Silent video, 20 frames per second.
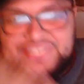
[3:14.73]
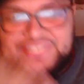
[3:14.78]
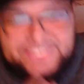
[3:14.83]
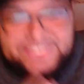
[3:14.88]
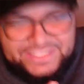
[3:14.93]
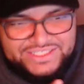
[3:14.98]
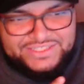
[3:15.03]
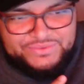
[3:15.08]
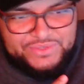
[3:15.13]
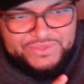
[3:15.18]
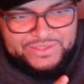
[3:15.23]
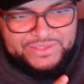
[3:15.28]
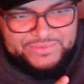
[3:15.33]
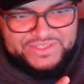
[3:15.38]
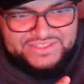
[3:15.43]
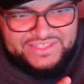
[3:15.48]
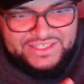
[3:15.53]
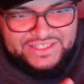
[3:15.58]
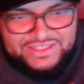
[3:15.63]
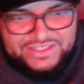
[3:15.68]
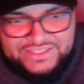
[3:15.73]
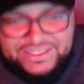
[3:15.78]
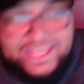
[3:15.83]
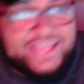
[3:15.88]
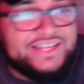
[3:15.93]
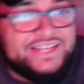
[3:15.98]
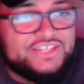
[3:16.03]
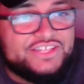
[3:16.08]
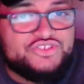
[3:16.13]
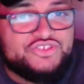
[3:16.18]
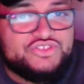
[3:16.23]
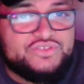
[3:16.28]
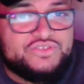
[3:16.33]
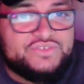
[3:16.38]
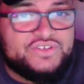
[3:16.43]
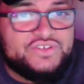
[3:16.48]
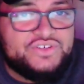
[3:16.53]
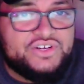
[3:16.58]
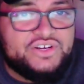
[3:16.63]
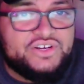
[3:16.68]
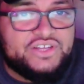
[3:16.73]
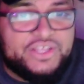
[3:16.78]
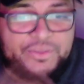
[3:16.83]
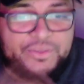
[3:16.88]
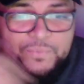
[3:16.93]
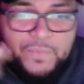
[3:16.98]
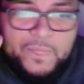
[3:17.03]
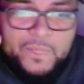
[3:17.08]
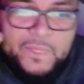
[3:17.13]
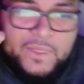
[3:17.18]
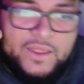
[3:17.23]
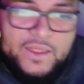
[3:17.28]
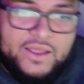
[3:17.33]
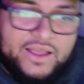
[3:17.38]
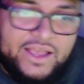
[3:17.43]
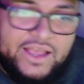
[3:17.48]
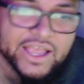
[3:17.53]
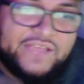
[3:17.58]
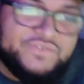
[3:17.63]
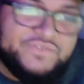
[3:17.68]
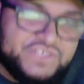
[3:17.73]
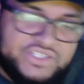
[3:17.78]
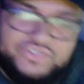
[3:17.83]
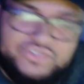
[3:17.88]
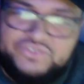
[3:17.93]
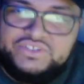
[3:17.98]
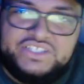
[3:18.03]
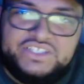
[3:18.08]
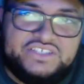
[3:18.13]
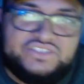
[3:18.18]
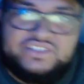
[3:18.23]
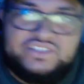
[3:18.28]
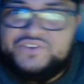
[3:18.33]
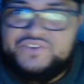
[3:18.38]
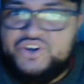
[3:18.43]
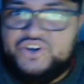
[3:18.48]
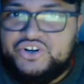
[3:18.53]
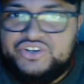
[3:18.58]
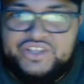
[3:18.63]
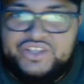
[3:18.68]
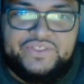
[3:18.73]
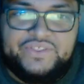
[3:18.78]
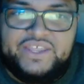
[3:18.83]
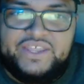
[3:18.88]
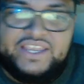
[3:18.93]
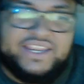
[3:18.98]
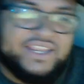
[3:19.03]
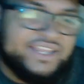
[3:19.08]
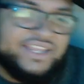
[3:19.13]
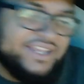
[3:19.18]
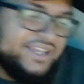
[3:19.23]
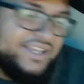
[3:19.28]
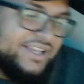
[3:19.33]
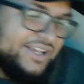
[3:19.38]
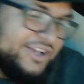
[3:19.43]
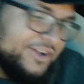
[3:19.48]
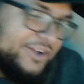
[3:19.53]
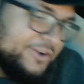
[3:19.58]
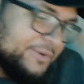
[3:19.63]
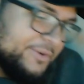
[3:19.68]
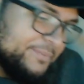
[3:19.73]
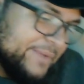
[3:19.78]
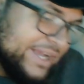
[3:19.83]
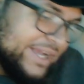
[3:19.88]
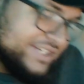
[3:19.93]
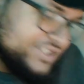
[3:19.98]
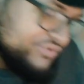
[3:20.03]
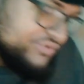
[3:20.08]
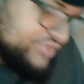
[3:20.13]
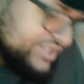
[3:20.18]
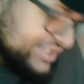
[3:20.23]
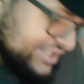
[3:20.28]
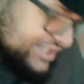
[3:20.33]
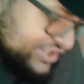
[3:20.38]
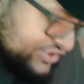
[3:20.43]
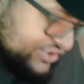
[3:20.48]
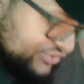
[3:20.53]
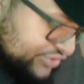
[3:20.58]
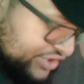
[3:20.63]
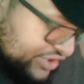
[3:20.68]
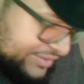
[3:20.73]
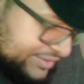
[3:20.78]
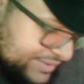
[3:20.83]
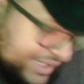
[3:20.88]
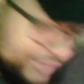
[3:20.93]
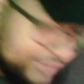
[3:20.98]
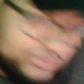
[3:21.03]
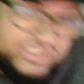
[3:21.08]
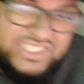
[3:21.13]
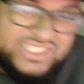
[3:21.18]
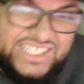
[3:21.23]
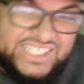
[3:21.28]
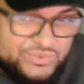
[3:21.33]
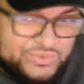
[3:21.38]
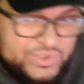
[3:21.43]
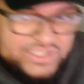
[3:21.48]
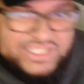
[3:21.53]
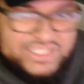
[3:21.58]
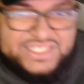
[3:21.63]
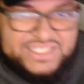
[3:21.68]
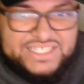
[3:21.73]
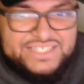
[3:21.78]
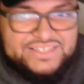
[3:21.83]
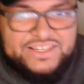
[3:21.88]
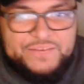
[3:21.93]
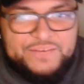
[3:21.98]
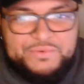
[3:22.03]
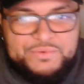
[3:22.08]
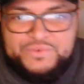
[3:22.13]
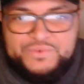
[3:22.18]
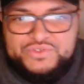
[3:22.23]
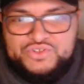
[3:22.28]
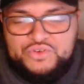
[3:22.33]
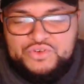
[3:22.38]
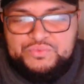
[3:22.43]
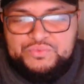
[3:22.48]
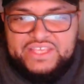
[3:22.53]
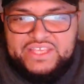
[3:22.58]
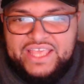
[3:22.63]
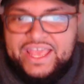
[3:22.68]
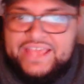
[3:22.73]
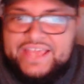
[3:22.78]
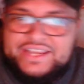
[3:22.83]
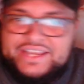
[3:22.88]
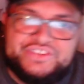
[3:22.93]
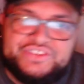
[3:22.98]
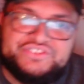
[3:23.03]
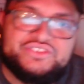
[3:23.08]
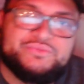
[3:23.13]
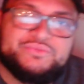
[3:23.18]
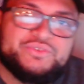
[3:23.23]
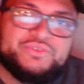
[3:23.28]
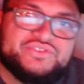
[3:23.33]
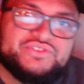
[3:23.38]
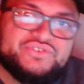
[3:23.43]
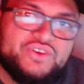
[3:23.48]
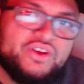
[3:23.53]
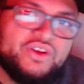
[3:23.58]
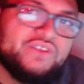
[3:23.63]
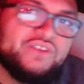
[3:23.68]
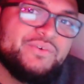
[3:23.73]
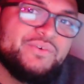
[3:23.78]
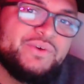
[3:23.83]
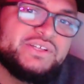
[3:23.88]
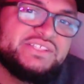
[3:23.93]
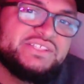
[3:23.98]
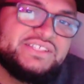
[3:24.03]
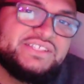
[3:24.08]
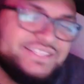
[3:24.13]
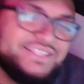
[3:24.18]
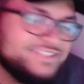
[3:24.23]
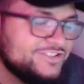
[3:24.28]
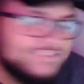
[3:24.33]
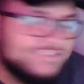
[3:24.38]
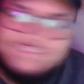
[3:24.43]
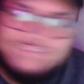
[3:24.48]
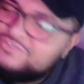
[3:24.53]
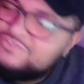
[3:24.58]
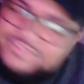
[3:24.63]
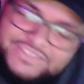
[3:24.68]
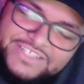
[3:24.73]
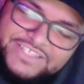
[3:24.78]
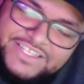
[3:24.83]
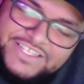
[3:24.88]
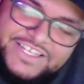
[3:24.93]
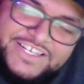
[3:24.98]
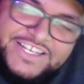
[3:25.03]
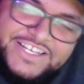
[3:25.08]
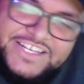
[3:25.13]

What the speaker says: I think it's when I'm excited, and it's also very early. I've seen no teasers, I've heard nothing. I actually recently streamed, and I was gonna watch the teaser there. People told me, yeah, I'd hear some of the song if I watched the teaser, so no.